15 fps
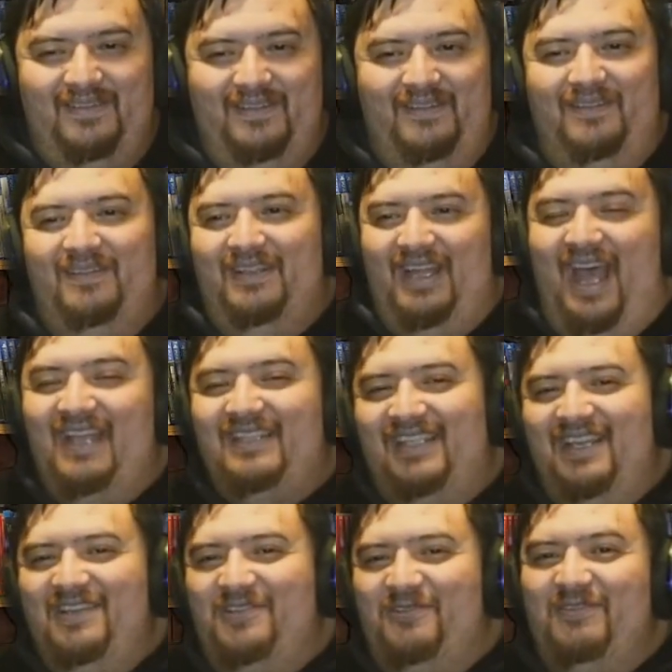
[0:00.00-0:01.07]

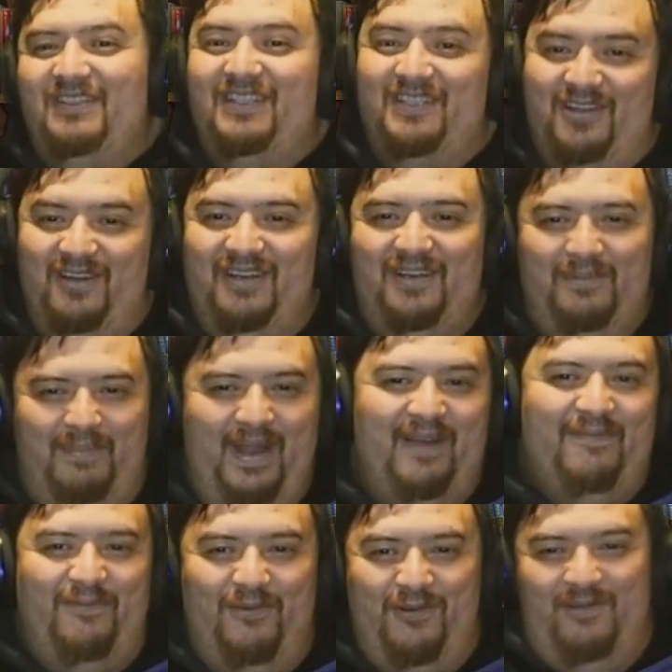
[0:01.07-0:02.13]
asking druids to turn into
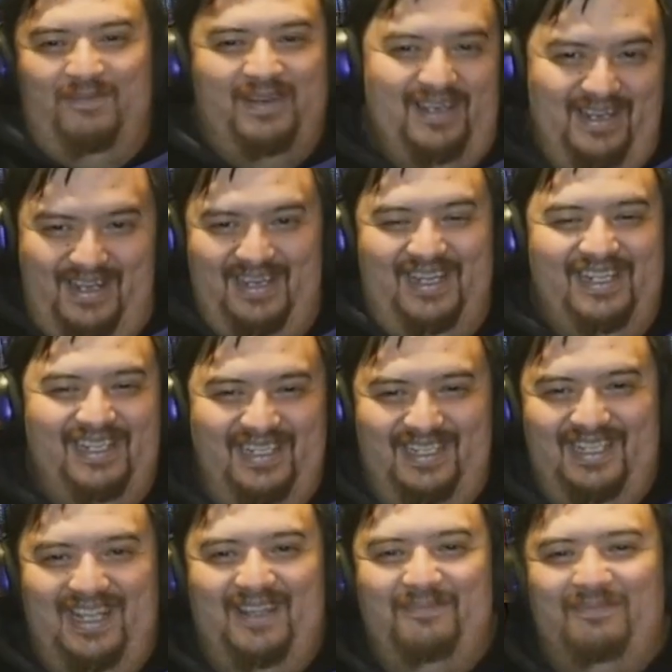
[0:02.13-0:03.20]
bear form and, and
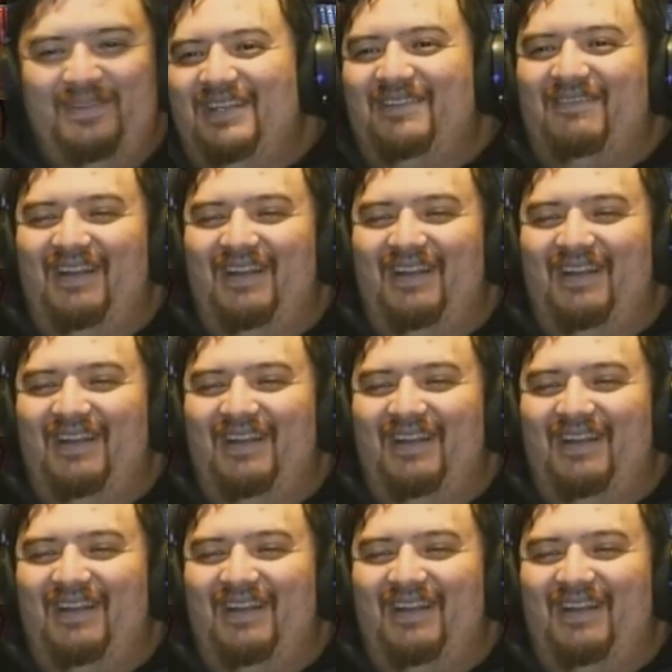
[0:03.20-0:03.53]
healing them,